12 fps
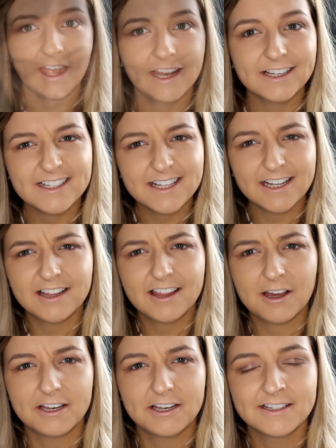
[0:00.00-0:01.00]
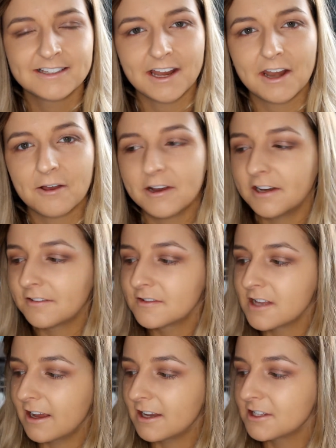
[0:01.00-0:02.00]
And I decided that didn't stand out enough,
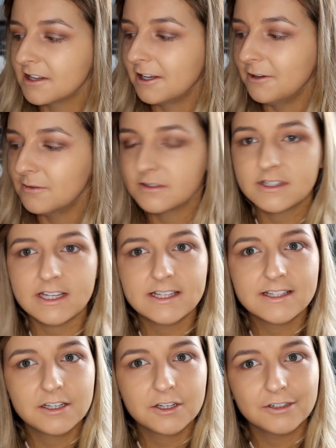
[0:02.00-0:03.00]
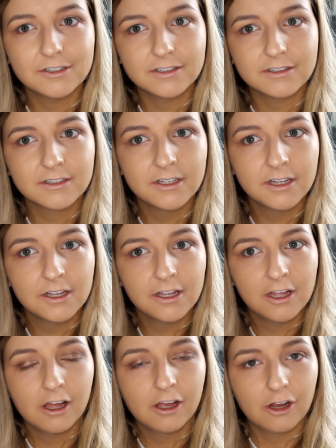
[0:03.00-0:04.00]
so I actually used this gold
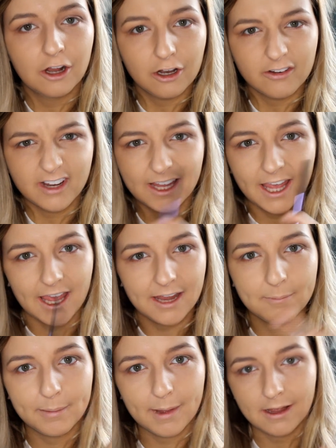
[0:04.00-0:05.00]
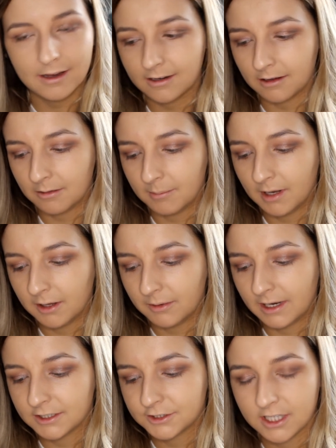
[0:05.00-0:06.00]
colour again back on the
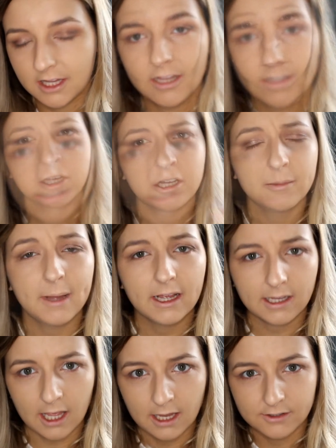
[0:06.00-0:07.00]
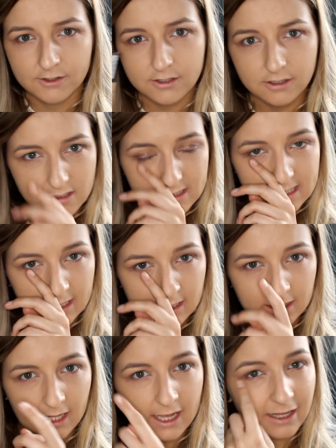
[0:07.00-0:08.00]
lower lash line. I'm going to go back and just
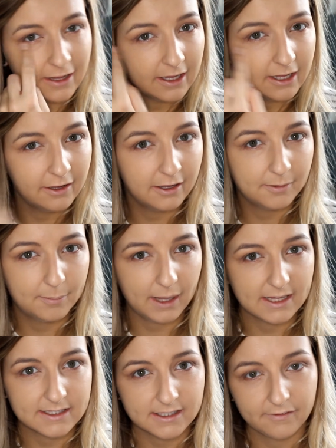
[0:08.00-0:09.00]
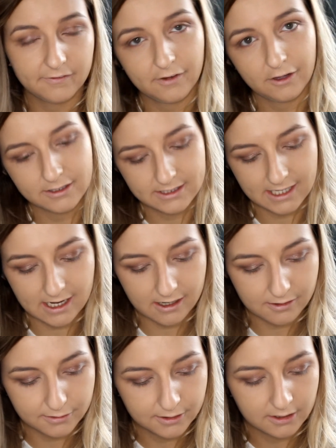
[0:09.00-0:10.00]
conceal any bits that have fallen
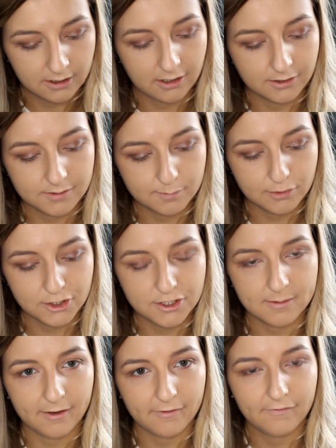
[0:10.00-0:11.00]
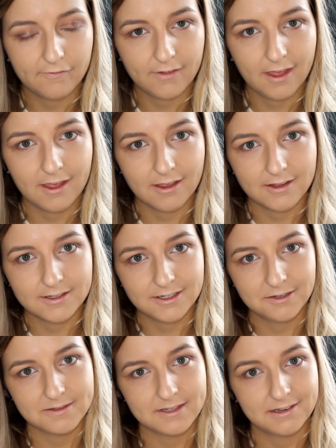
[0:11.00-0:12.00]
down, just brush them off first
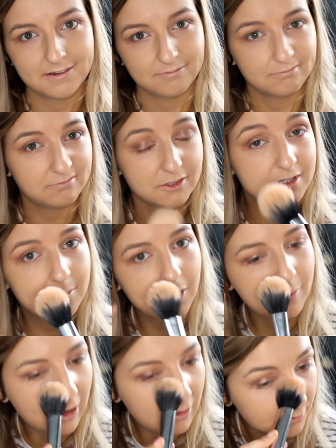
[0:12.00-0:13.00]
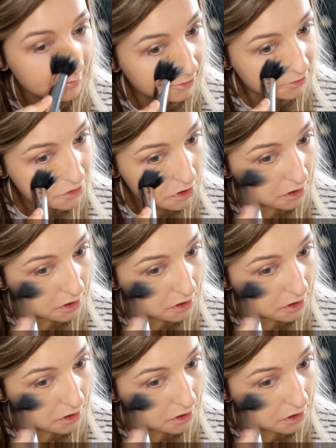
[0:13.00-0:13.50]
using just a big powder brush.